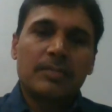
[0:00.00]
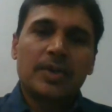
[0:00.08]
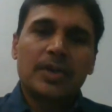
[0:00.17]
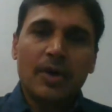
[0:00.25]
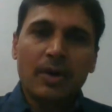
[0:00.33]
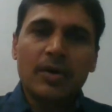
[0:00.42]

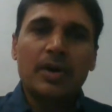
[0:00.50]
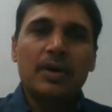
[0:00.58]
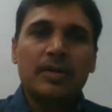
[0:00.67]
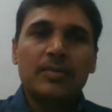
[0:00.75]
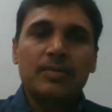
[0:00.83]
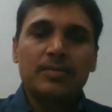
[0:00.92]

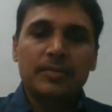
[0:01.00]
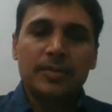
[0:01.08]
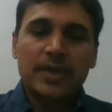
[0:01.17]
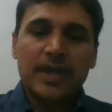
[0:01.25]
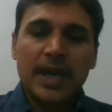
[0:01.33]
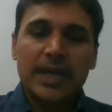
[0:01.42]
inaugural,
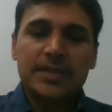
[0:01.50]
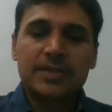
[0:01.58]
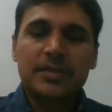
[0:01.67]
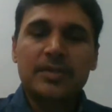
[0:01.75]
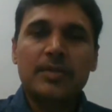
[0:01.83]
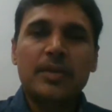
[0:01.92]
he
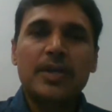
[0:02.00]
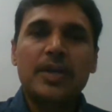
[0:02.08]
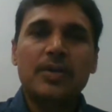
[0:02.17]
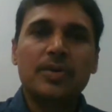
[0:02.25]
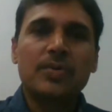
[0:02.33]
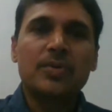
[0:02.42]
has
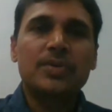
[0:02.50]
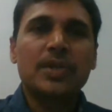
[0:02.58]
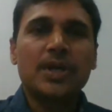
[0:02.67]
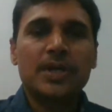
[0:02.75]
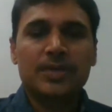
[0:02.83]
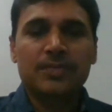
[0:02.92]
introduced
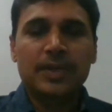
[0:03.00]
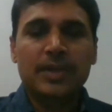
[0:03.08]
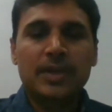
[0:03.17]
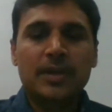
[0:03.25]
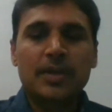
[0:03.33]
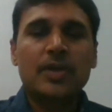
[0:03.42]
us with
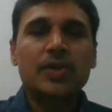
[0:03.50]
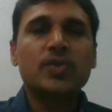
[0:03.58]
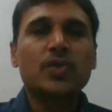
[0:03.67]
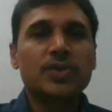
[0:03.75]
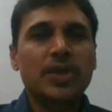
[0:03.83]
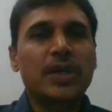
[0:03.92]
the
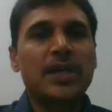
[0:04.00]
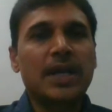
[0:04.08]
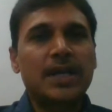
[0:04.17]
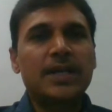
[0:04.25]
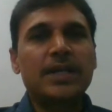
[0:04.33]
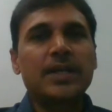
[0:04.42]
social
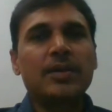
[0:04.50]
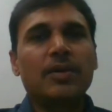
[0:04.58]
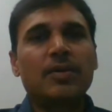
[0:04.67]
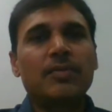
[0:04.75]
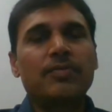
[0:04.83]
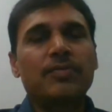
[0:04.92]
reality
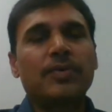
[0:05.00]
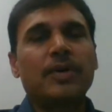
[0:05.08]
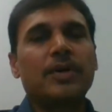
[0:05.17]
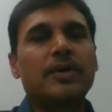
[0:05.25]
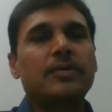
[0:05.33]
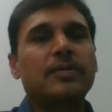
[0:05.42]
of
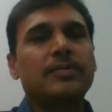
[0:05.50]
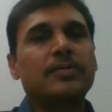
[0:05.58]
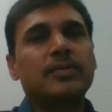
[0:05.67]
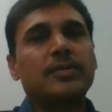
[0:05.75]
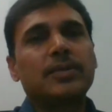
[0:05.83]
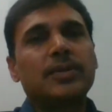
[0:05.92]

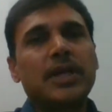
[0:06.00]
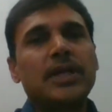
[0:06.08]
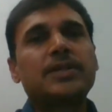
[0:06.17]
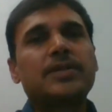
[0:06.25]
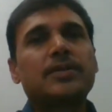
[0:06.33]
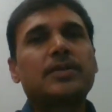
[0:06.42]

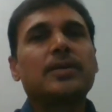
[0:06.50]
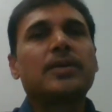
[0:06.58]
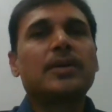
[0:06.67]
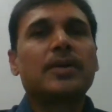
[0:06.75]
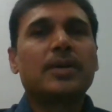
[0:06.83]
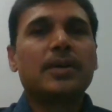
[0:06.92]
Dalit
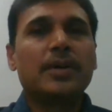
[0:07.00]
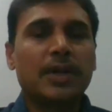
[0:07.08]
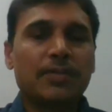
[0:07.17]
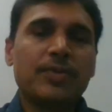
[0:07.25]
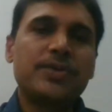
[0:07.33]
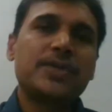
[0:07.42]

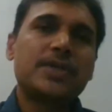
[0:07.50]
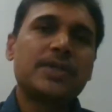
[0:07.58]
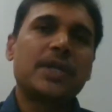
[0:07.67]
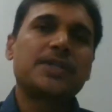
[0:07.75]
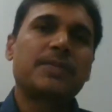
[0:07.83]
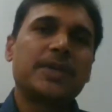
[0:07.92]
refugees,
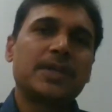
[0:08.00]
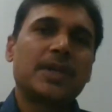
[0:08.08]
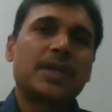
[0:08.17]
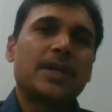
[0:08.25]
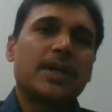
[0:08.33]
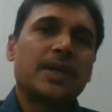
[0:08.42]

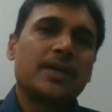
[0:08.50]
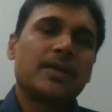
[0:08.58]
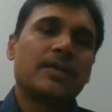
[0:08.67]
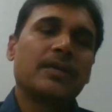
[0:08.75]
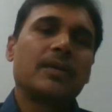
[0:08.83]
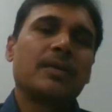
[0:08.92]
especially
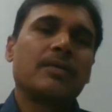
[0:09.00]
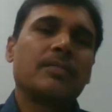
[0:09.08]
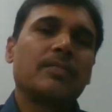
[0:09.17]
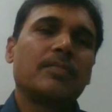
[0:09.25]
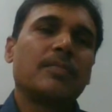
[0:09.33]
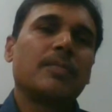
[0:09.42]
in
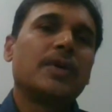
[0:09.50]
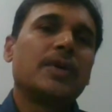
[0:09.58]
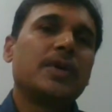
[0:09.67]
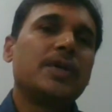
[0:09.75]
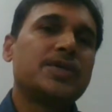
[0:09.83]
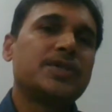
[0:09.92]

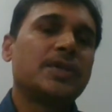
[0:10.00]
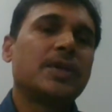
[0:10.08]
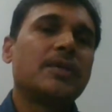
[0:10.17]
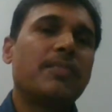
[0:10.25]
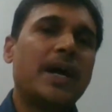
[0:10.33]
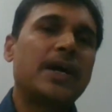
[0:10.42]

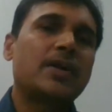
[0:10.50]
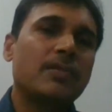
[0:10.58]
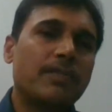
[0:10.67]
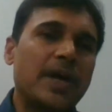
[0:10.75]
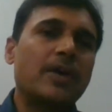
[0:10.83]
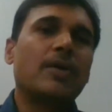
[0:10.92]
eastern part
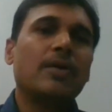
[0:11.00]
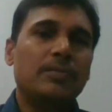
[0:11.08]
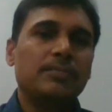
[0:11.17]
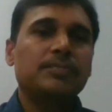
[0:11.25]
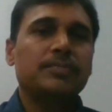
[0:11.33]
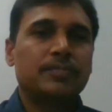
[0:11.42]
of
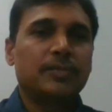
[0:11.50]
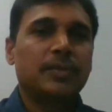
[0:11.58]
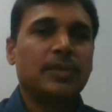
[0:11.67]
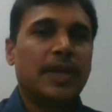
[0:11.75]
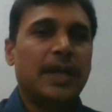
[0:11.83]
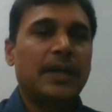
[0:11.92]
Bengal,
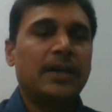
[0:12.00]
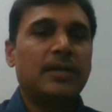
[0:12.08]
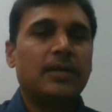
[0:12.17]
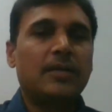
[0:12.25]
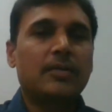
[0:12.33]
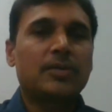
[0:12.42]
and
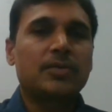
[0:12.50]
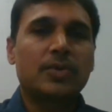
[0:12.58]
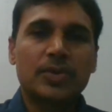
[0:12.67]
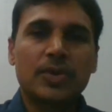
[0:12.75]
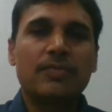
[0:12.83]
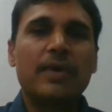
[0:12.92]
the
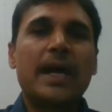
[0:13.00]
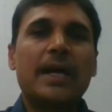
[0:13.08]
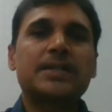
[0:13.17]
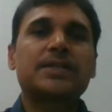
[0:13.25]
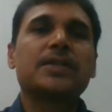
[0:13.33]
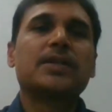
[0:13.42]
social
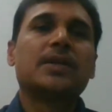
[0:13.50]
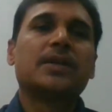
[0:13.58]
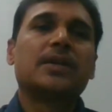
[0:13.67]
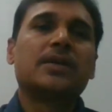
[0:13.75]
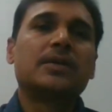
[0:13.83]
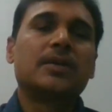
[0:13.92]
facts,
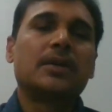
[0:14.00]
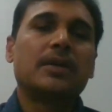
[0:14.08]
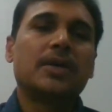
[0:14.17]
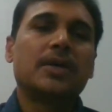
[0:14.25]
the